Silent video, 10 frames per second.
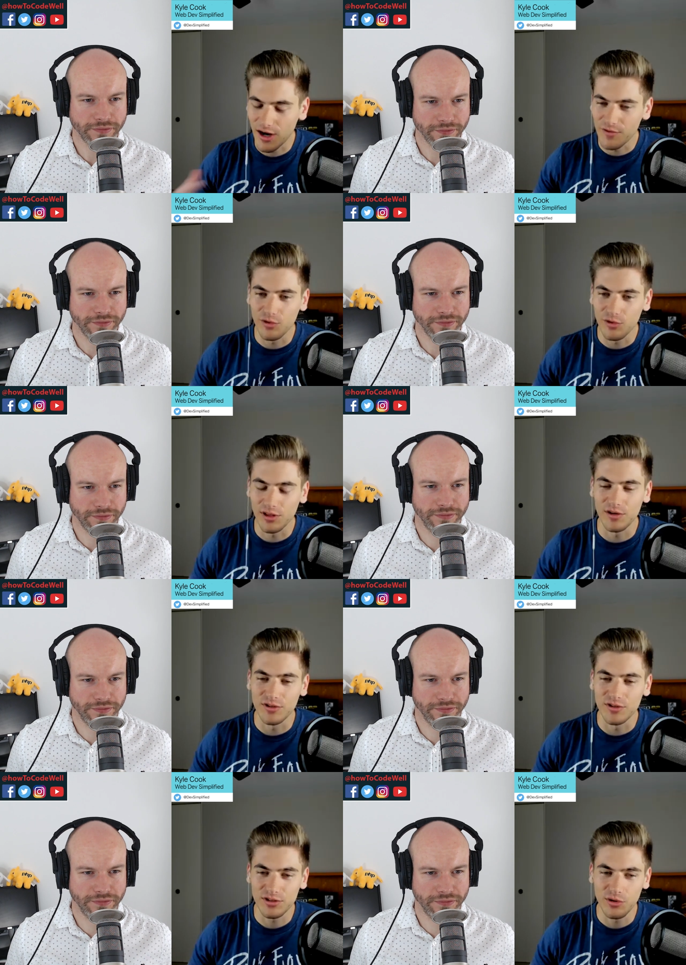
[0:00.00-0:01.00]
Speaker 1: oh, I've really loved
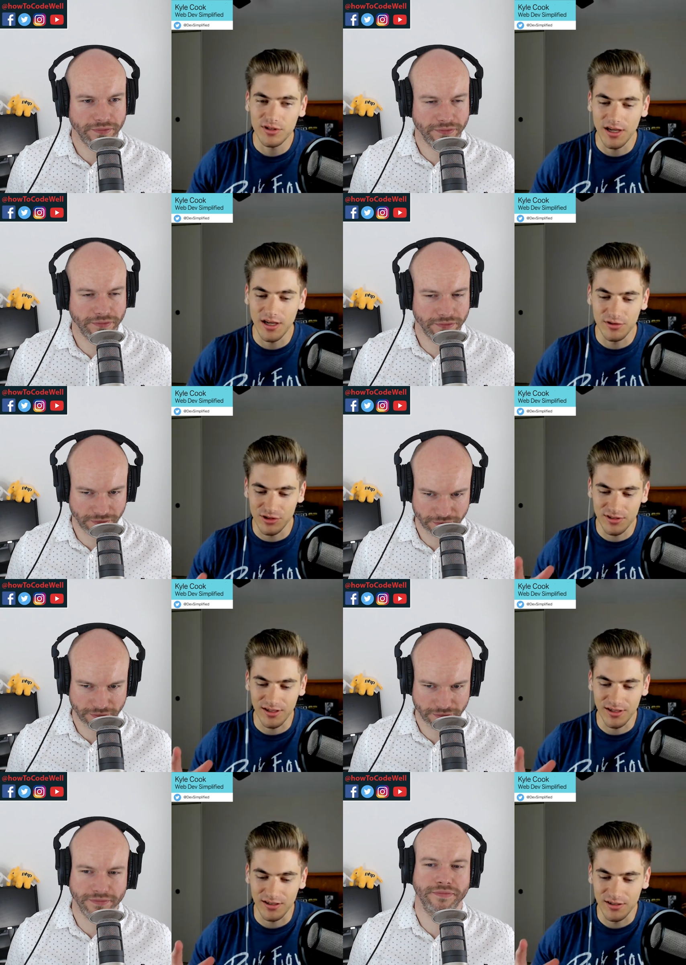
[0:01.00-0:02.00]
this course, how it's just
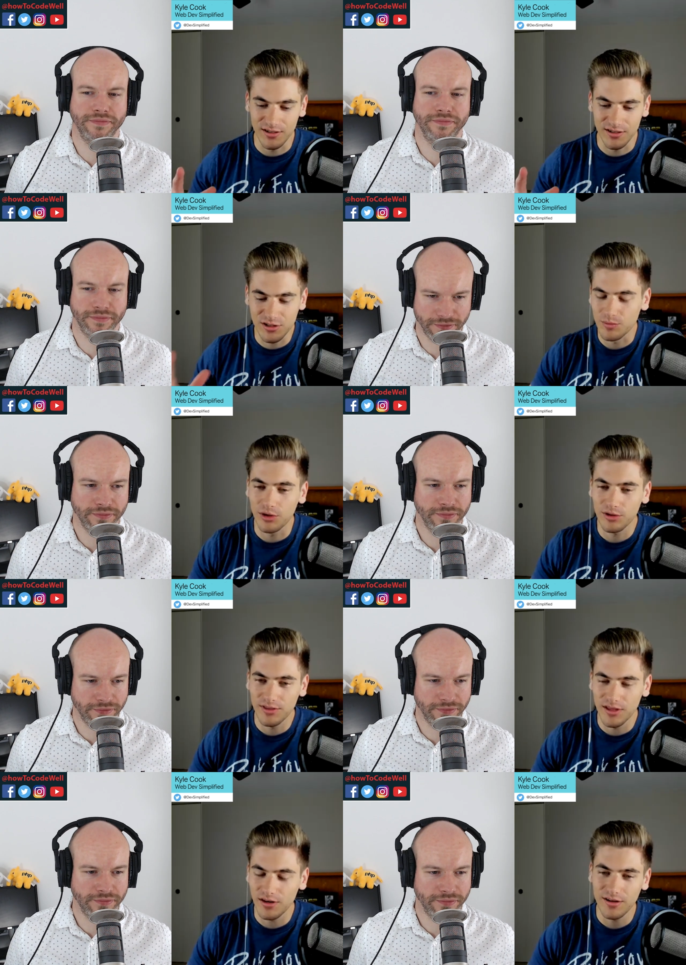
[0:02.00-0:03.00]
like smaller
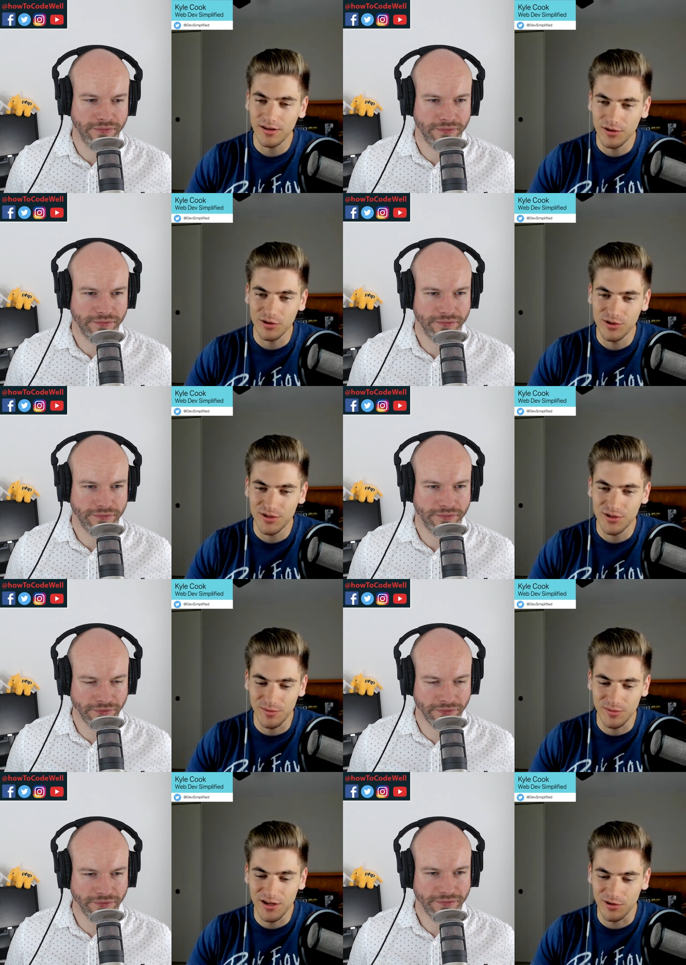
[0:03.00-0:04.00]
than a lot of other courses.
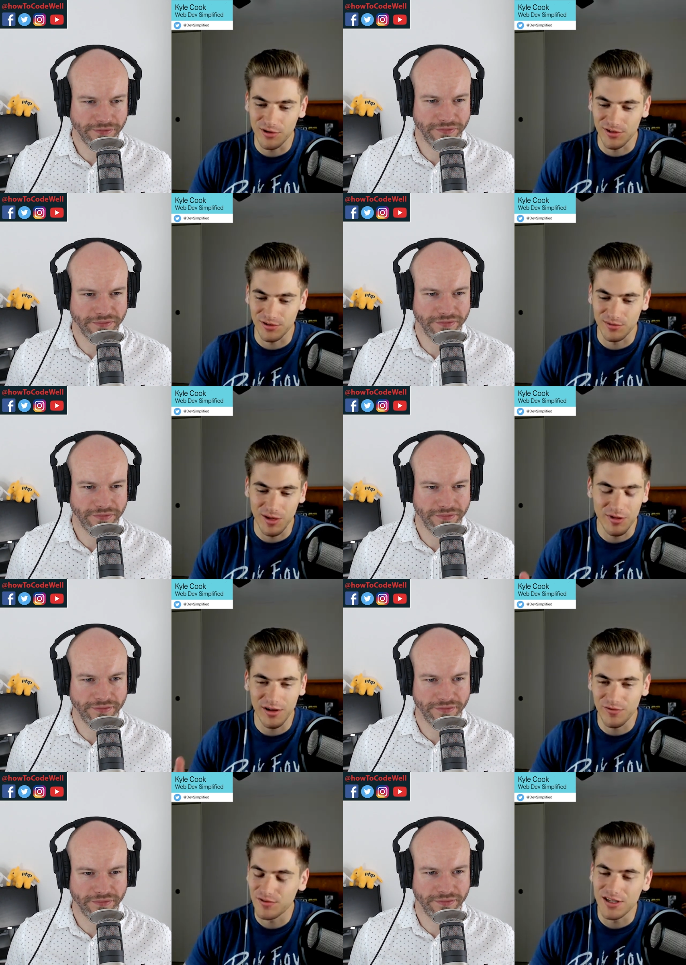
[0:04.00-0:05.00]
Many mm. courses are maybe like
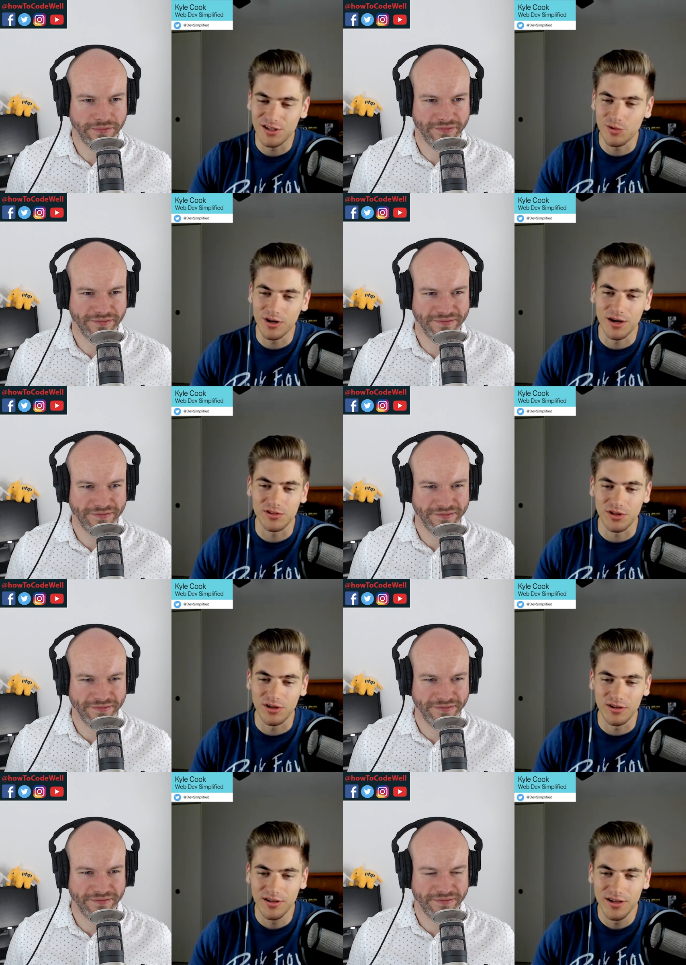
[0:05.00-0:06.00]
fifteen, twenty hours
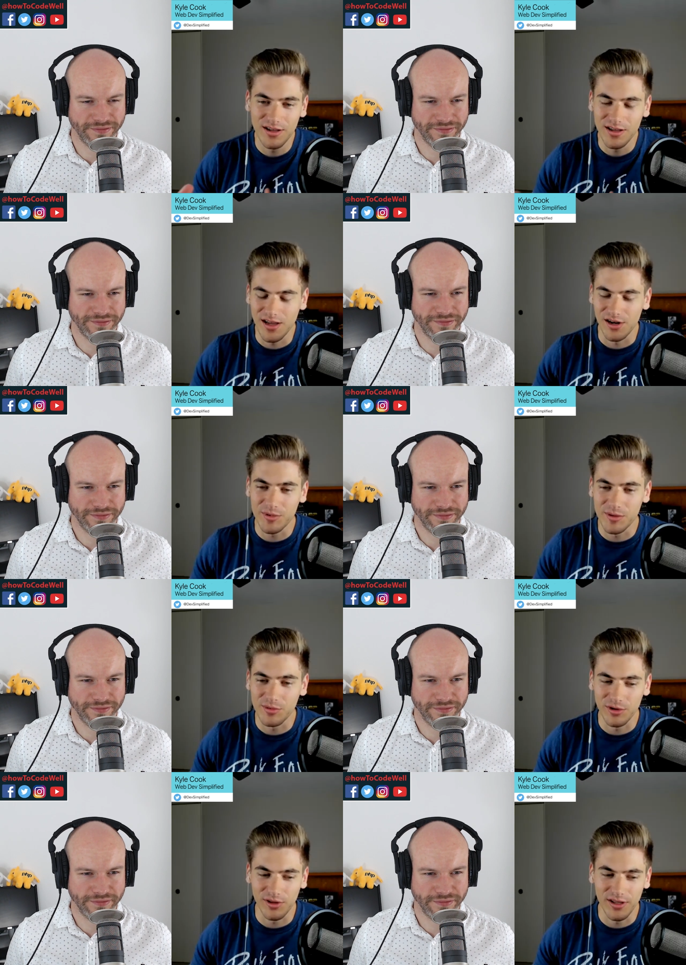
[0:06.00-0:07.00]
long. Mm. And a lot of
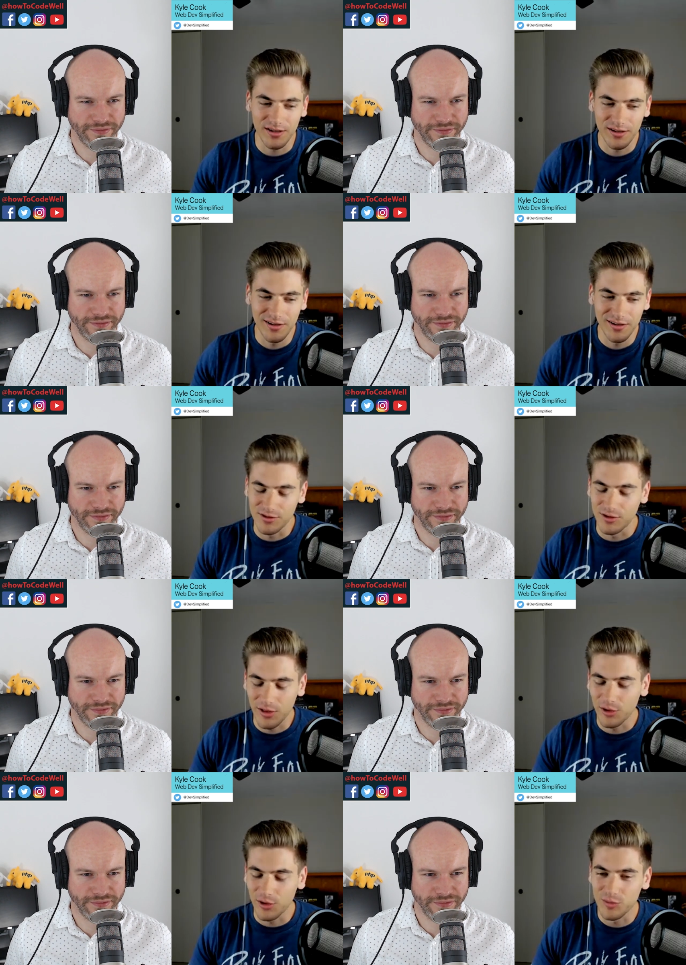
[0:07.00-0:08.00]
people are like, you know,
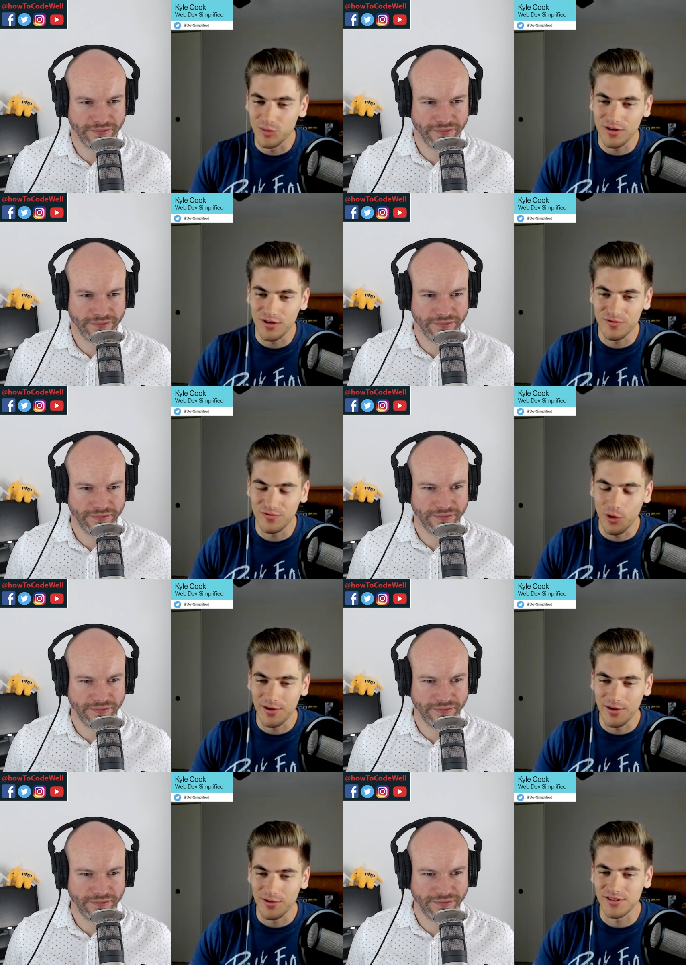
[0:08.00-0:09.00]
I learned more in four
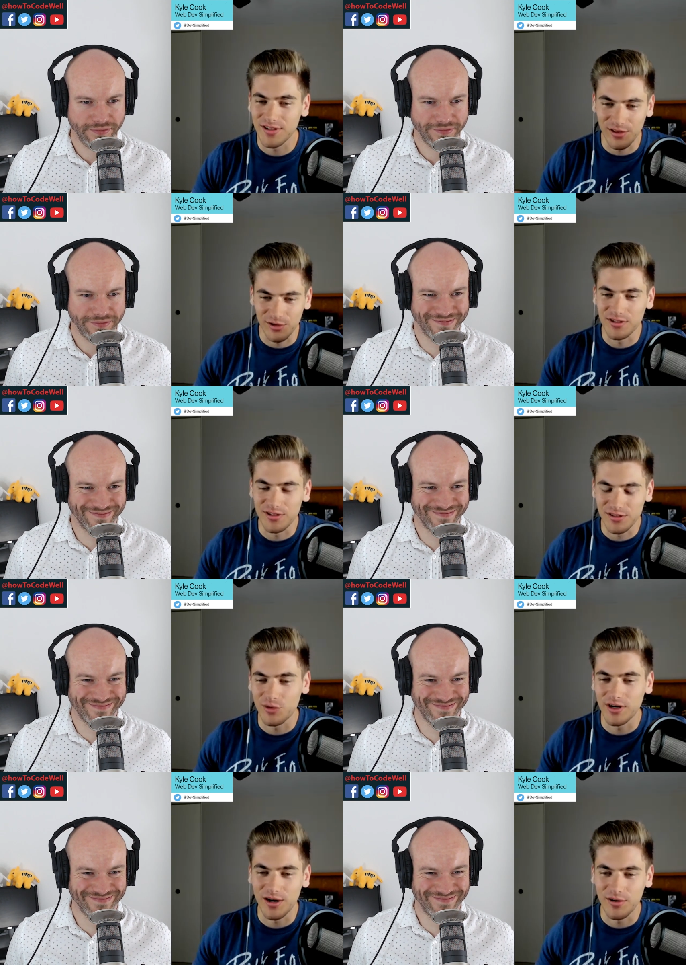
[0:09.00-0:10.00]
hours than I learned in this
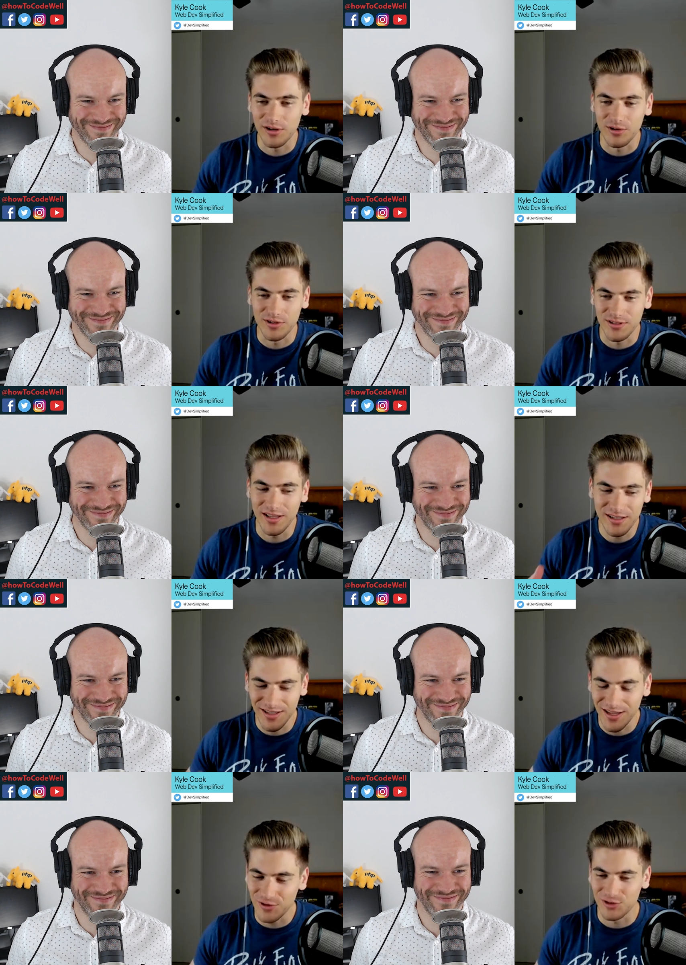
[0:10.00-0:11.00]
twenty hour course. And that,
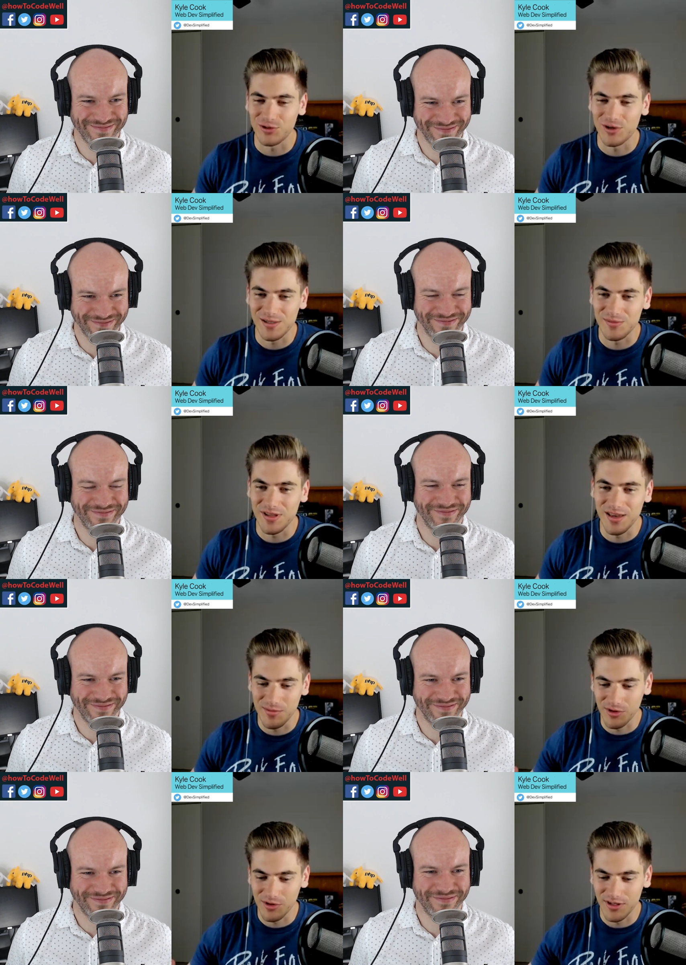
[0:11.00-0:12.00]
that feels great to me that I'm
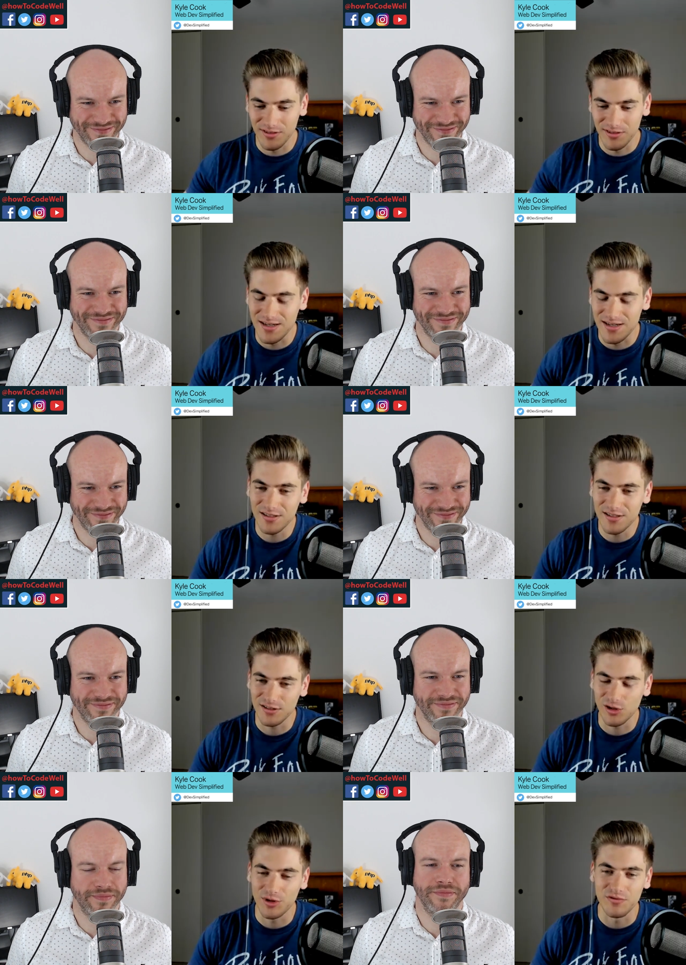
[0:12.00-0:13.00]
able to condense
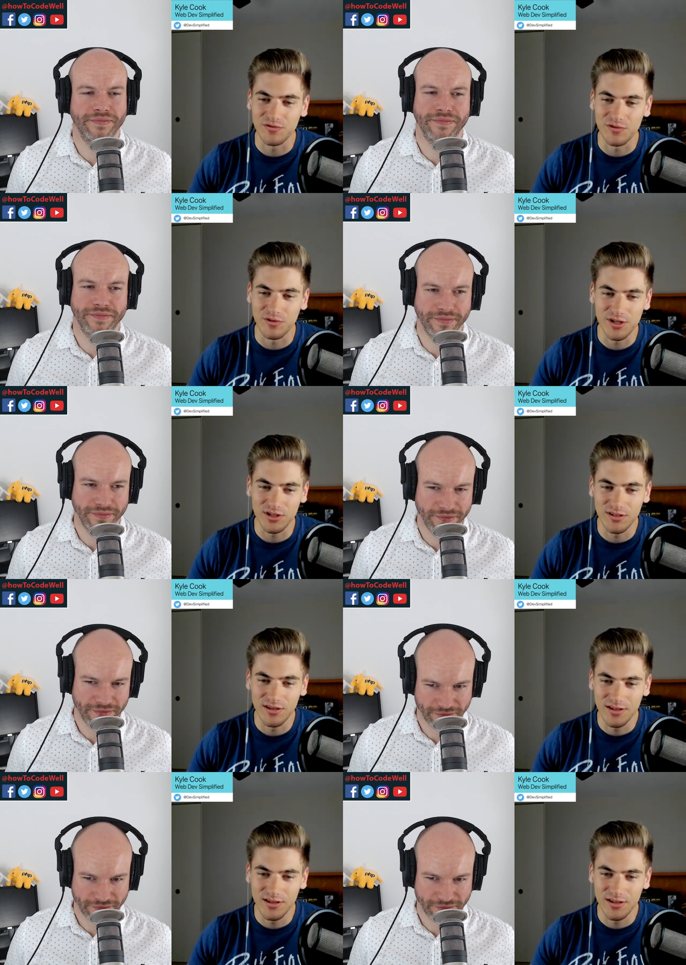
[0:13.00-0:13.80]
so much information